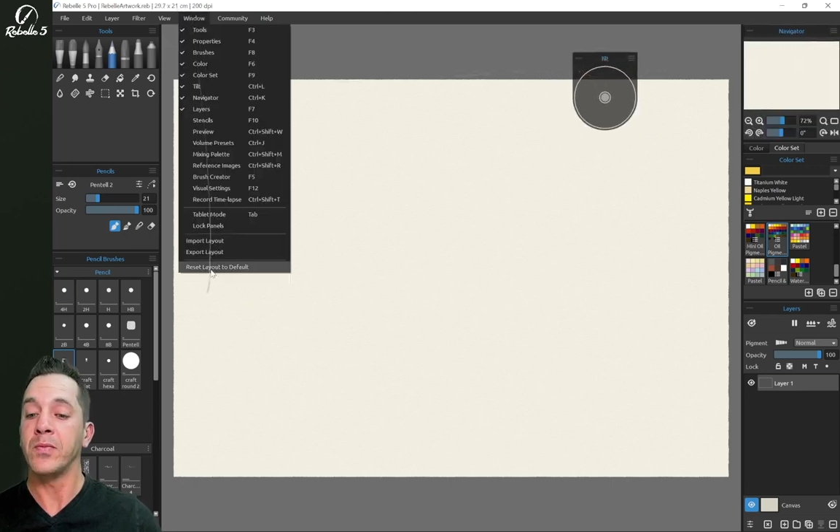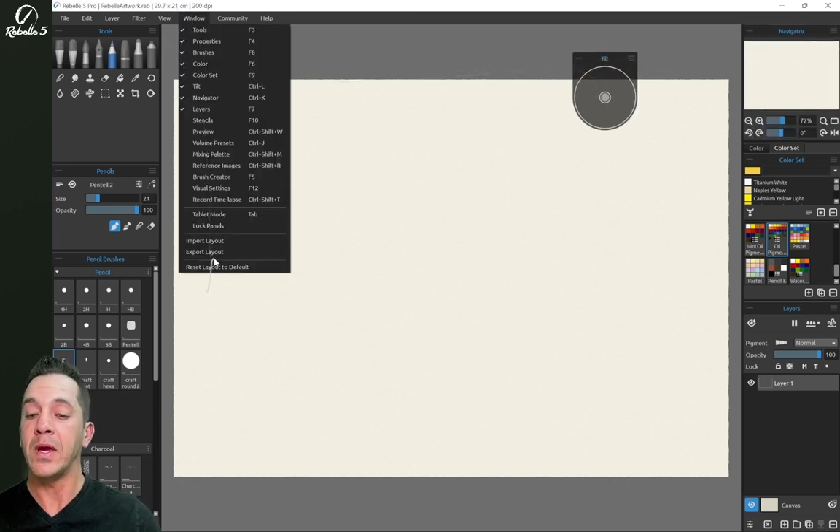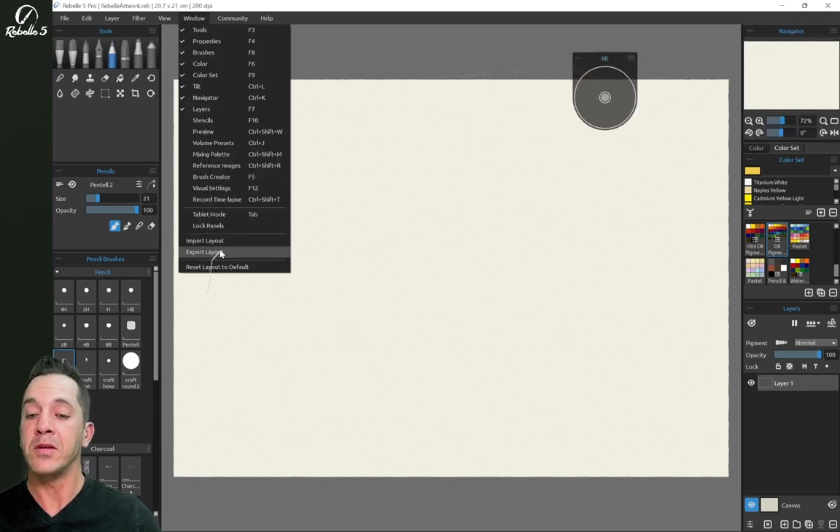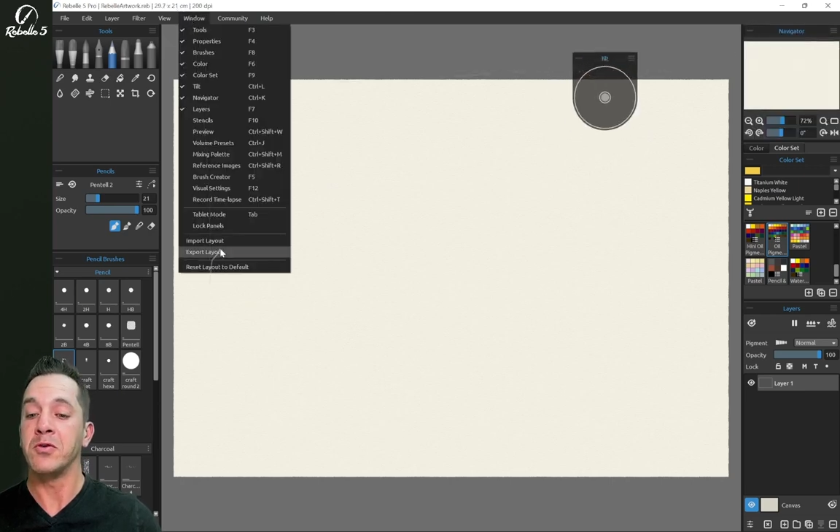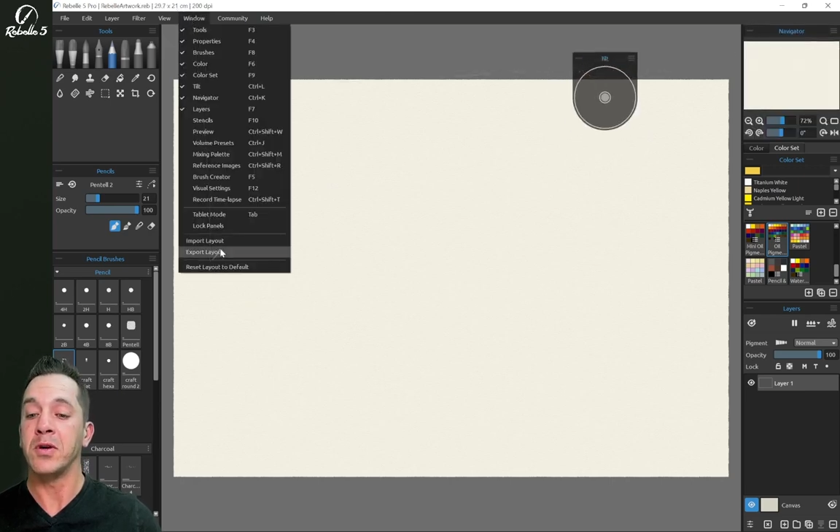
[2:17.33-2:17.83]

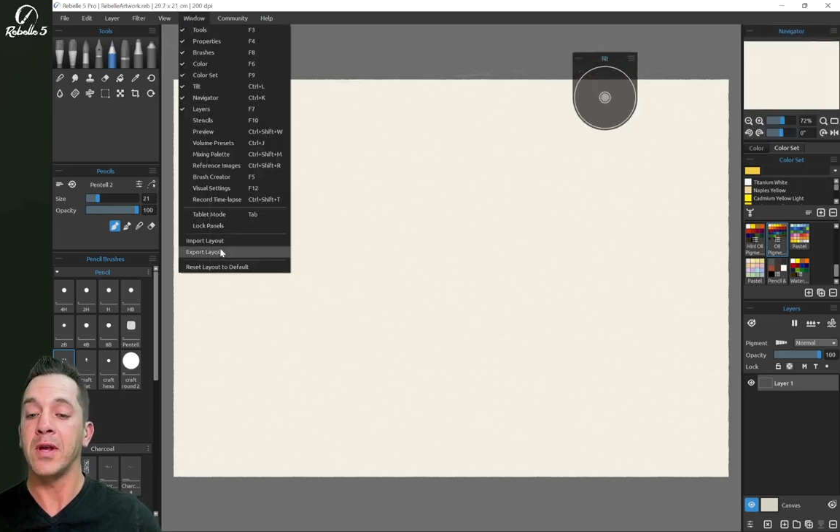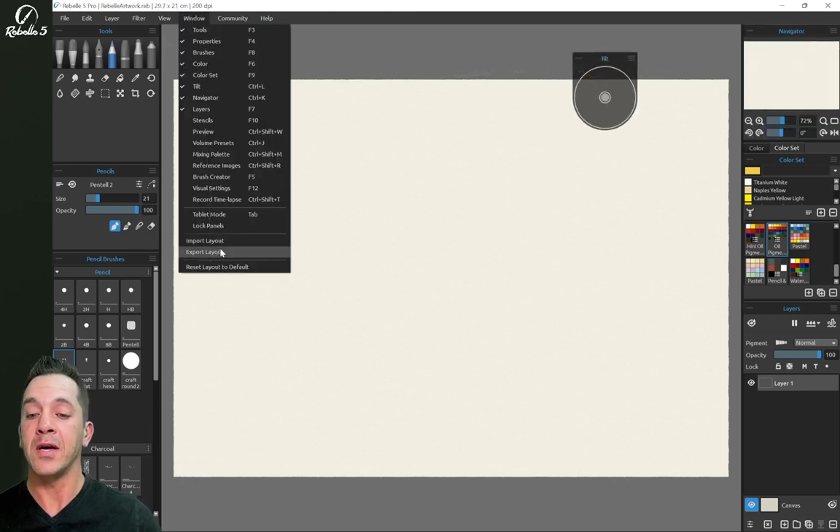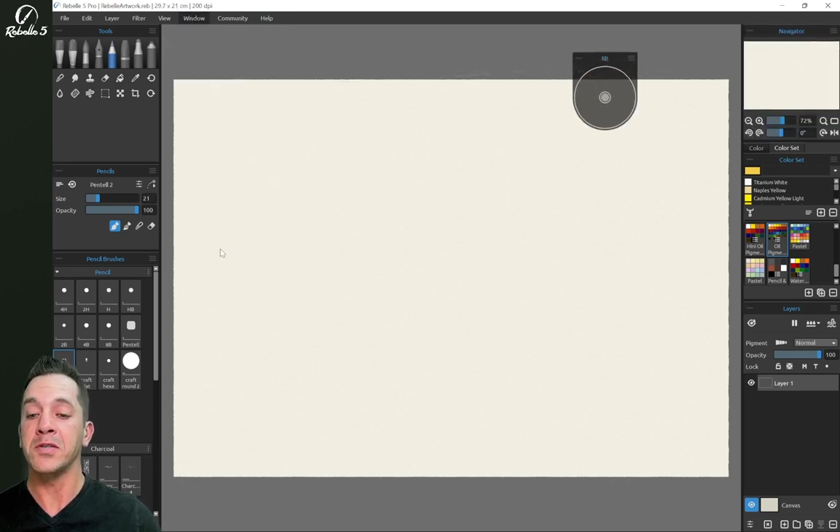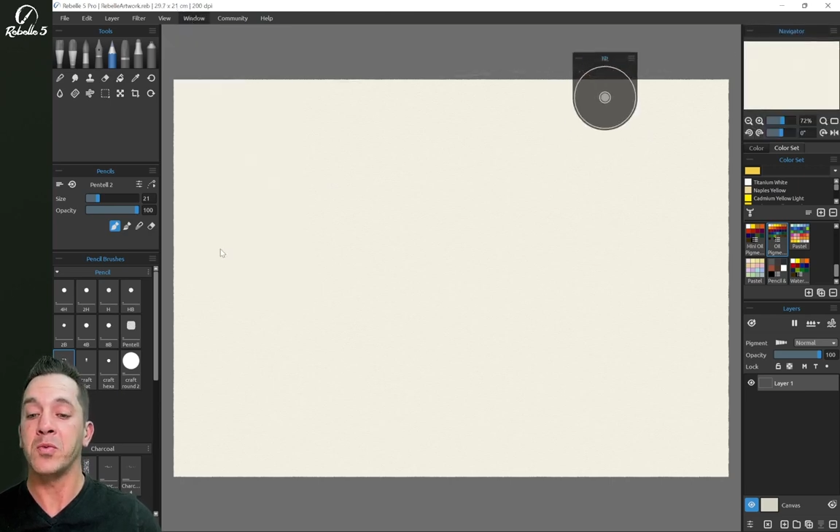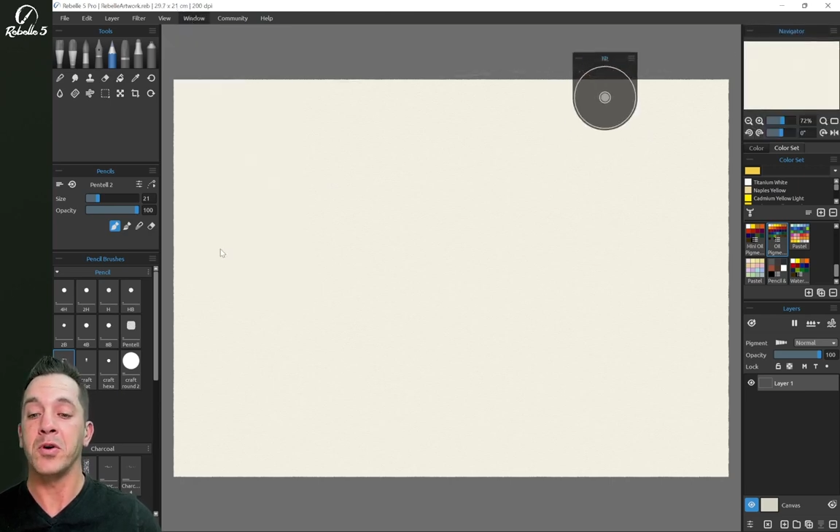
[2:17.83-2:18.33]
and you can
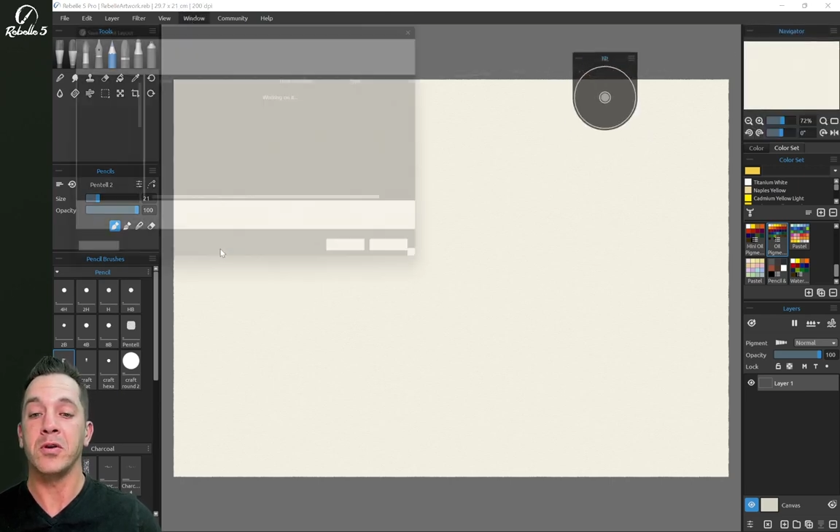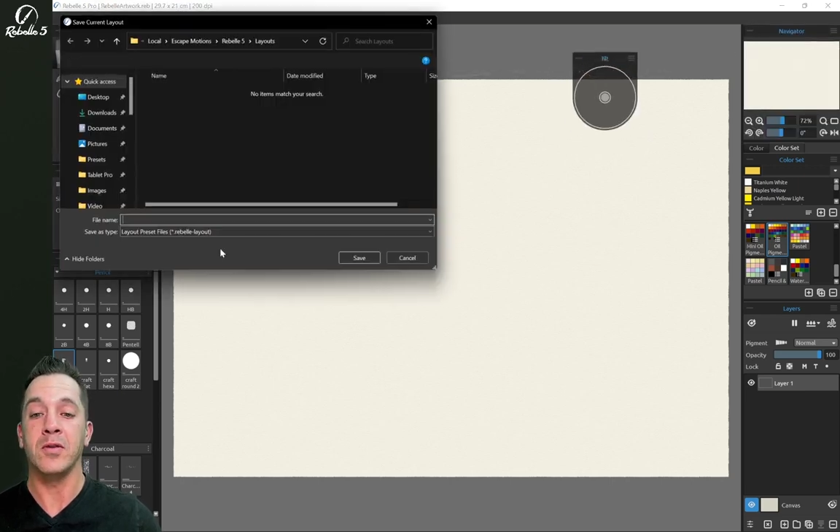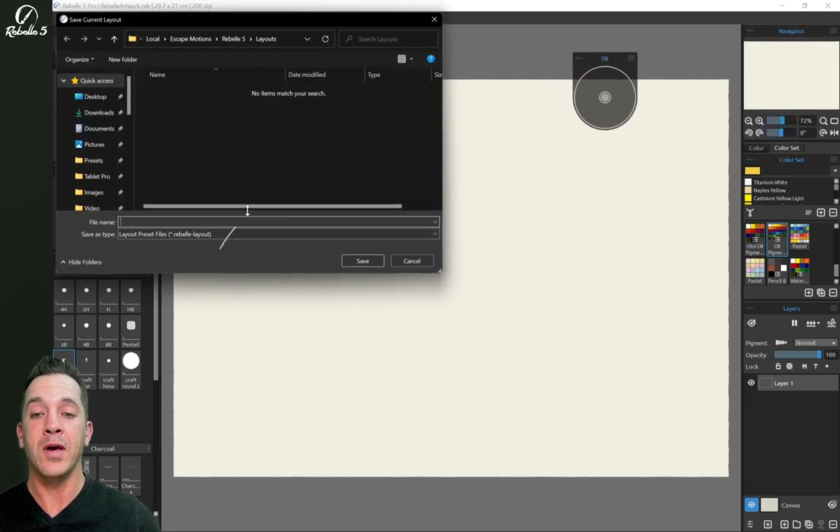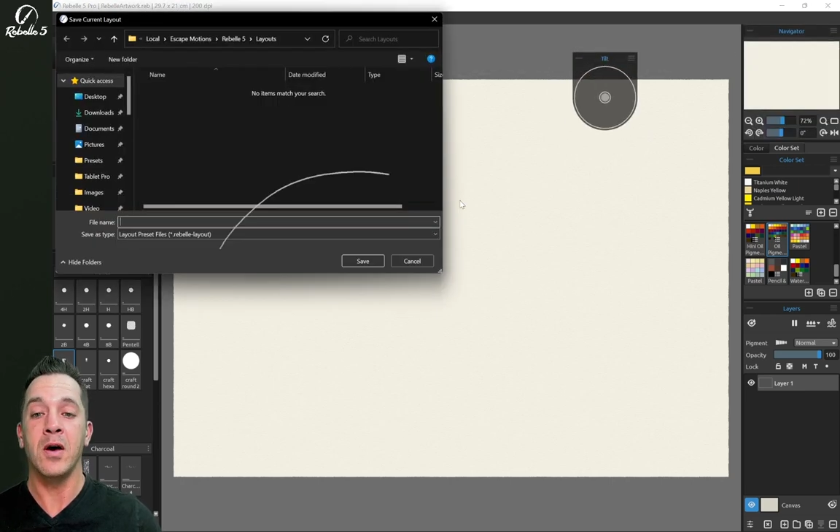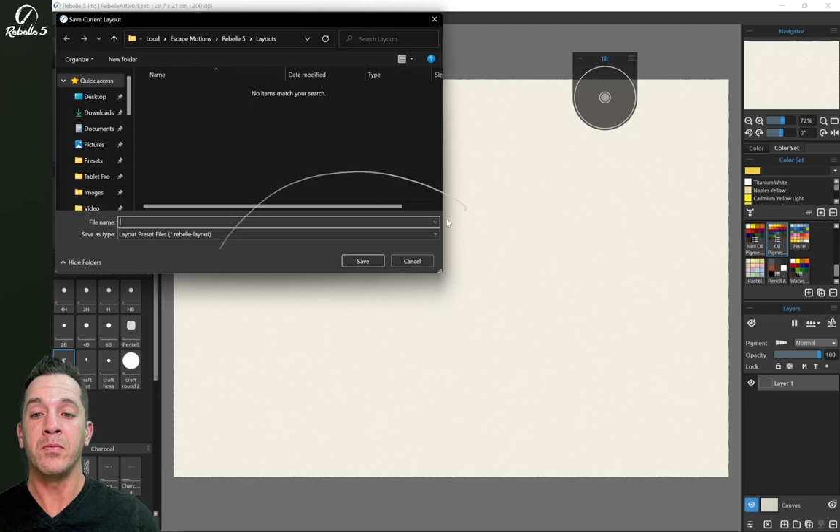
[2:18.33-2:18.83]
export your
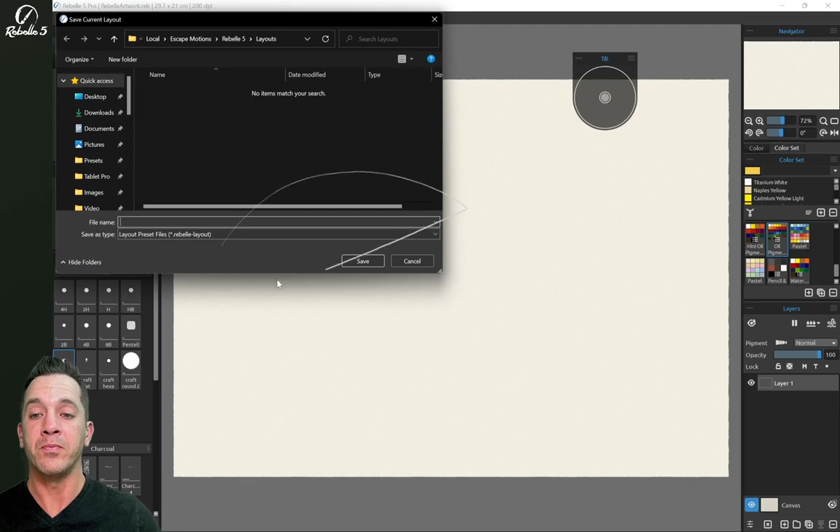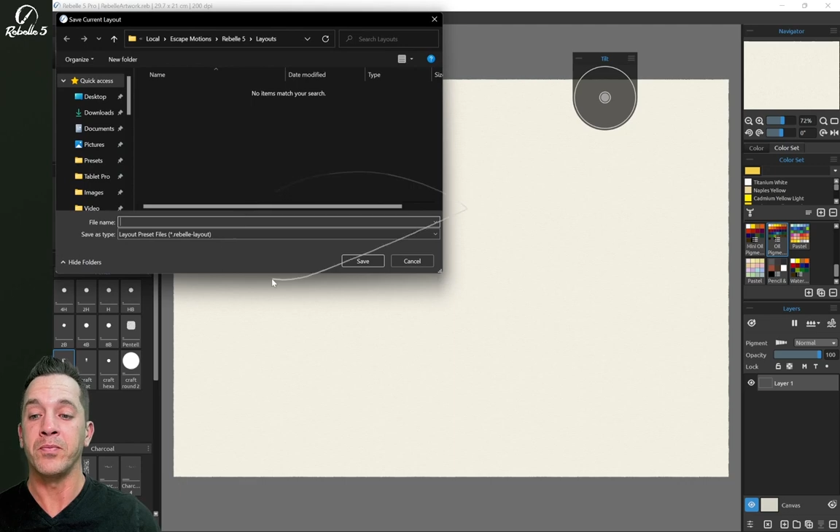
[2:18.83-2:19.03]
layout.